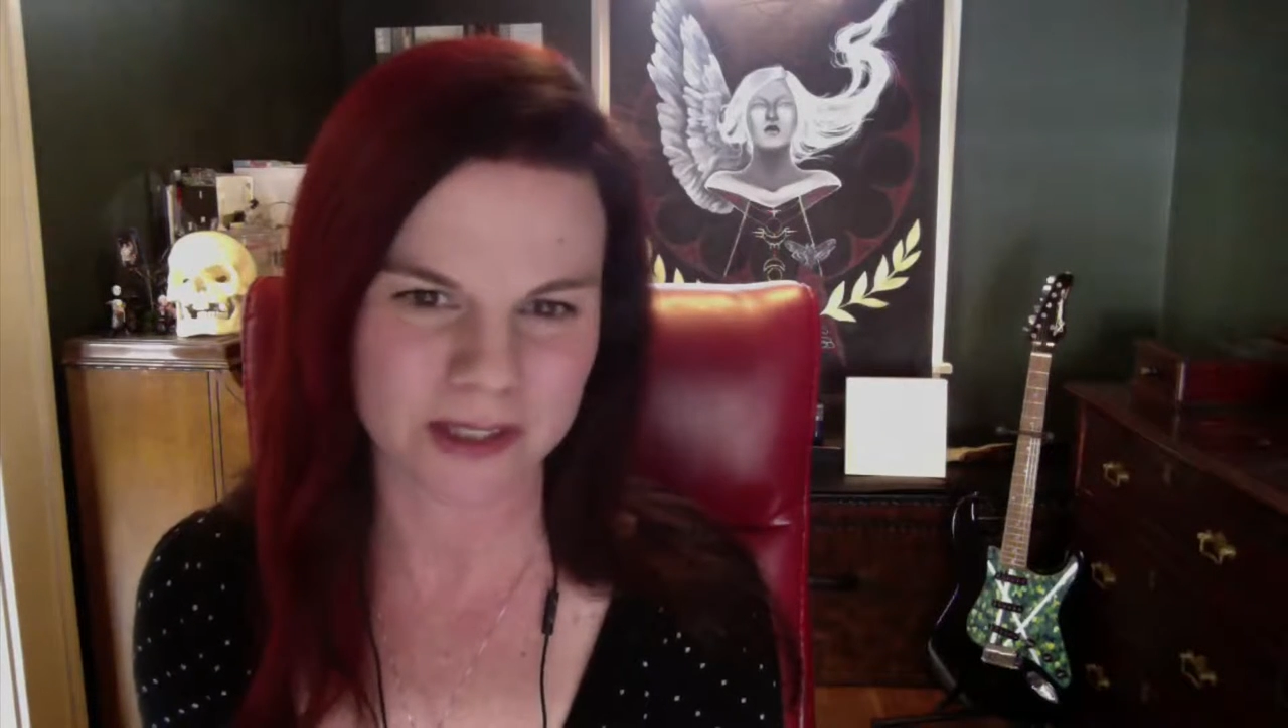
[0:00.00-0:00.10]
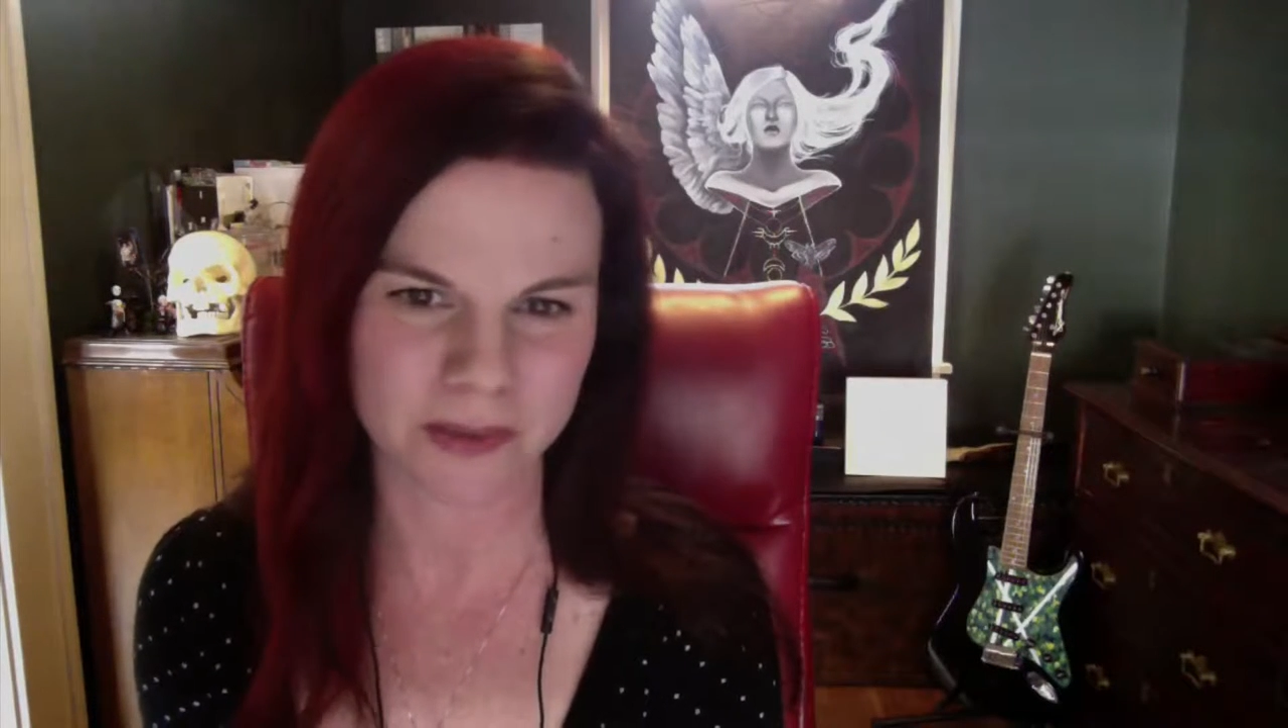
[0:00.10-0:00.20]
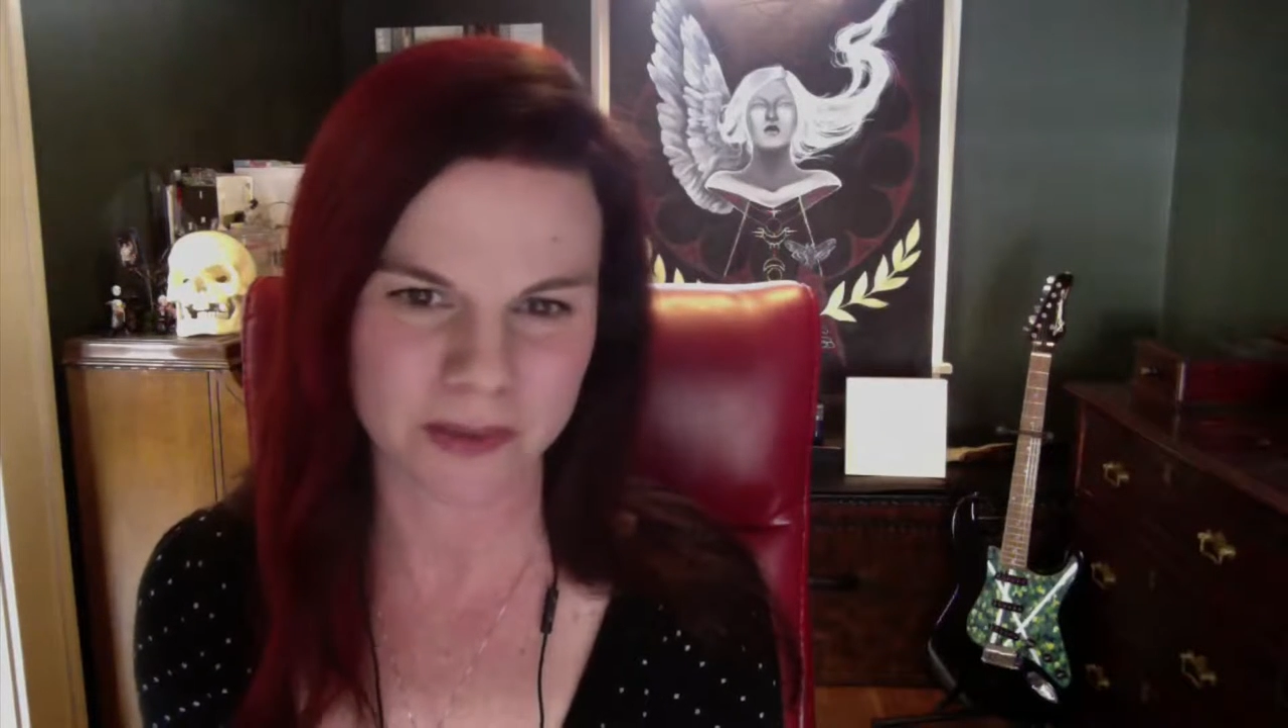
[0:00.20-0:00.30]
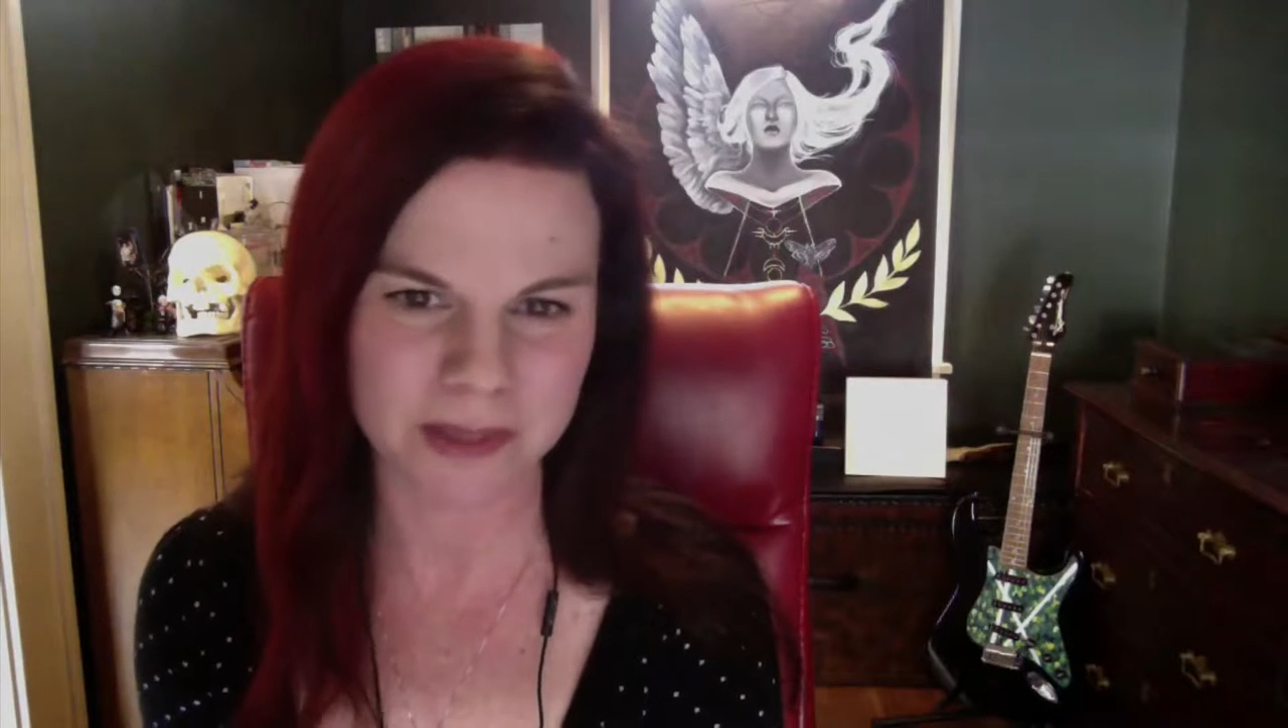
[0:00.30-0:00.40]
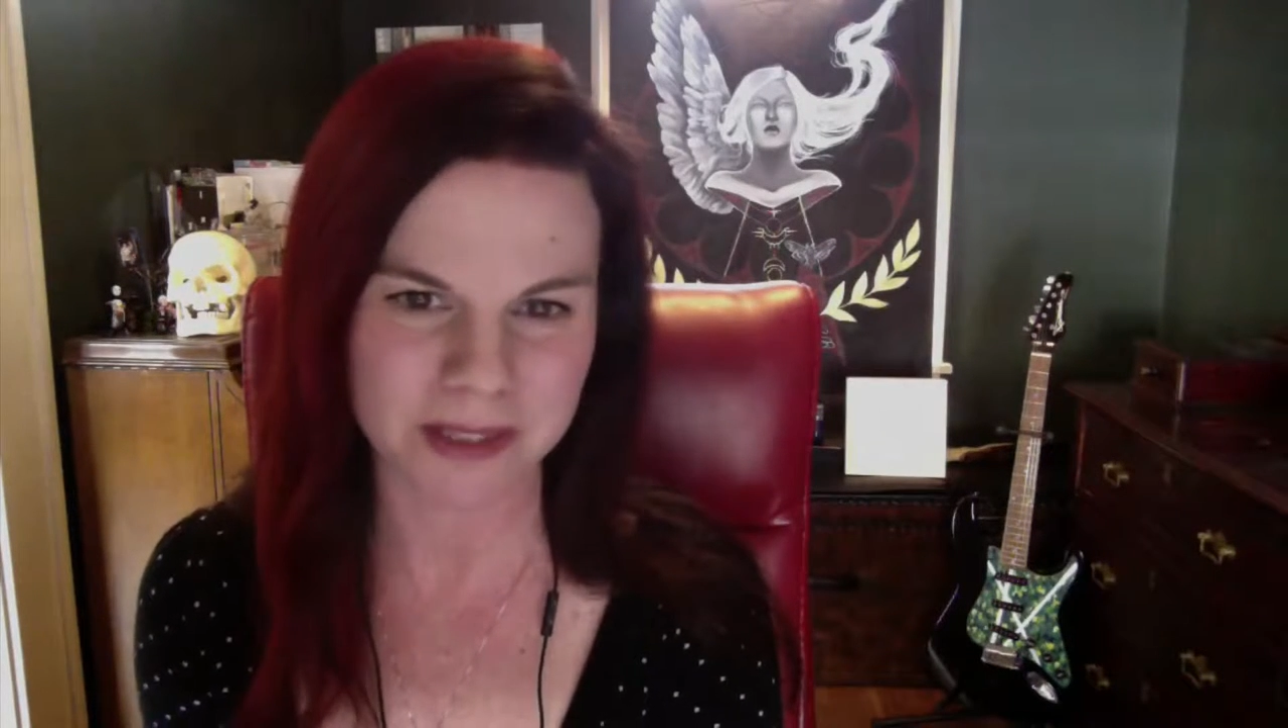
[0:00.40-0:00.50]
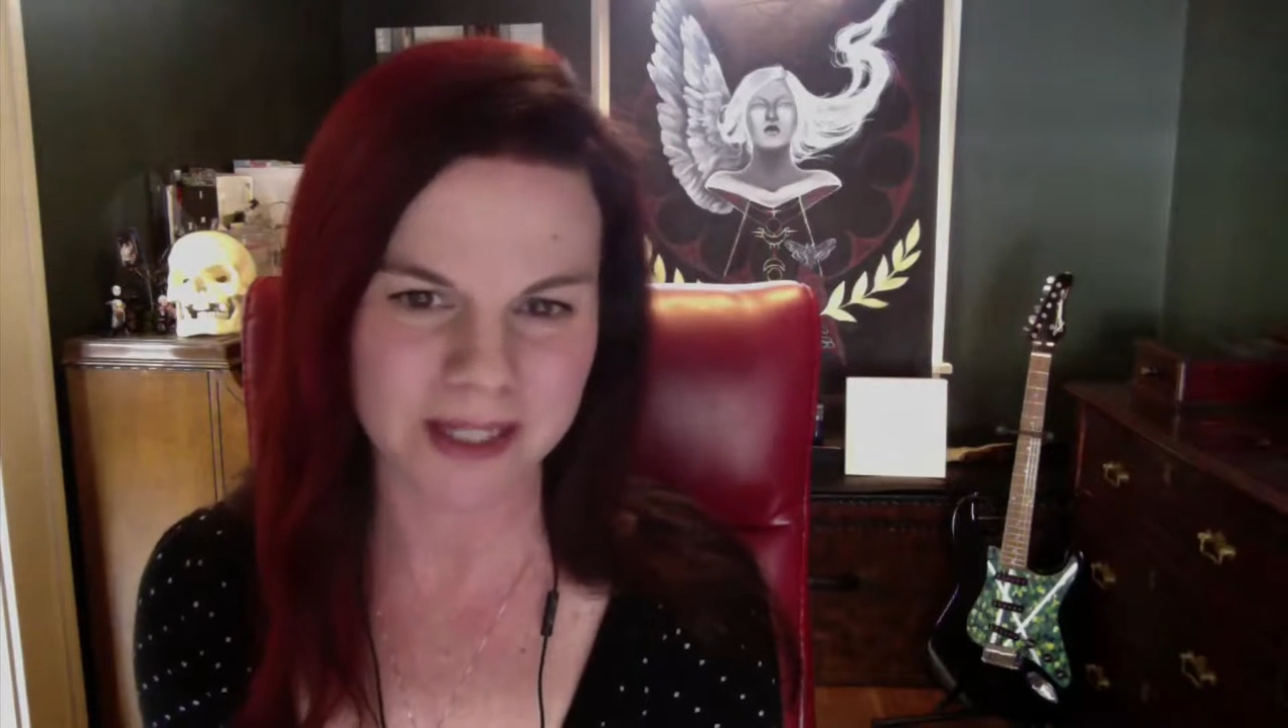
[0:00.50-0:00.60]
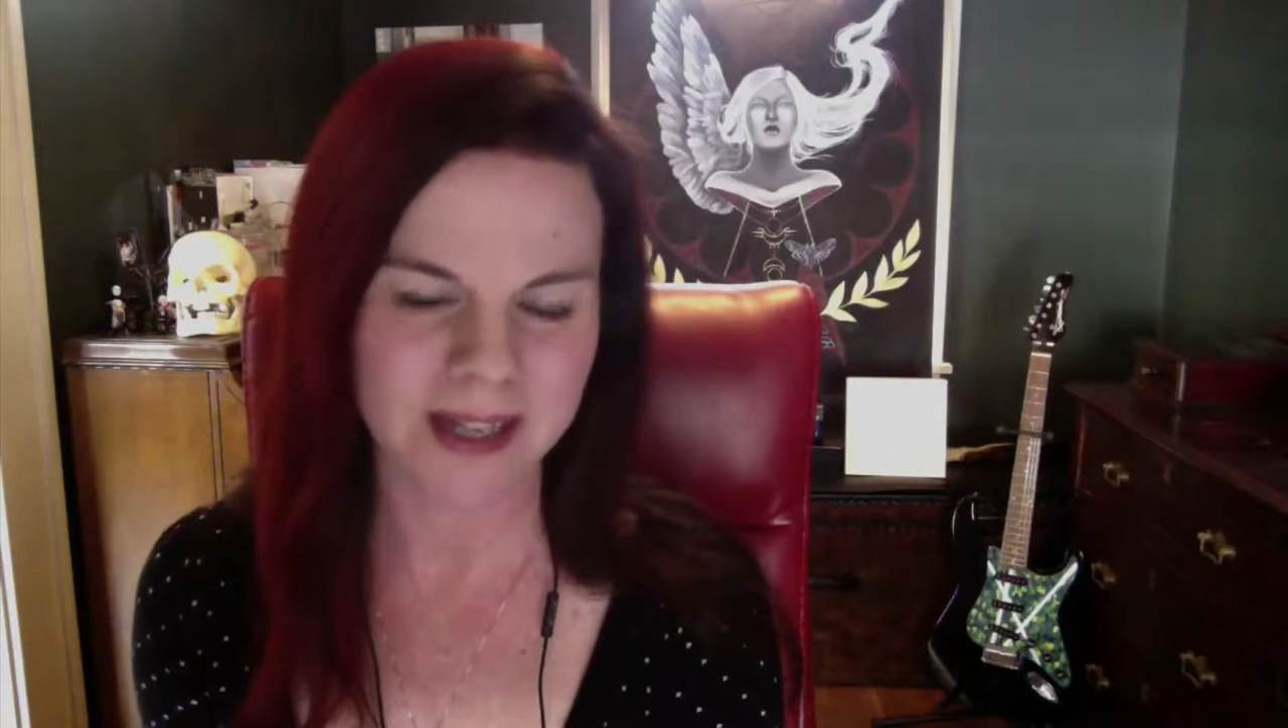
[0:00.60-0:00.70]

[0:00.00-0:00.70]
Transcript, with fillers: as women,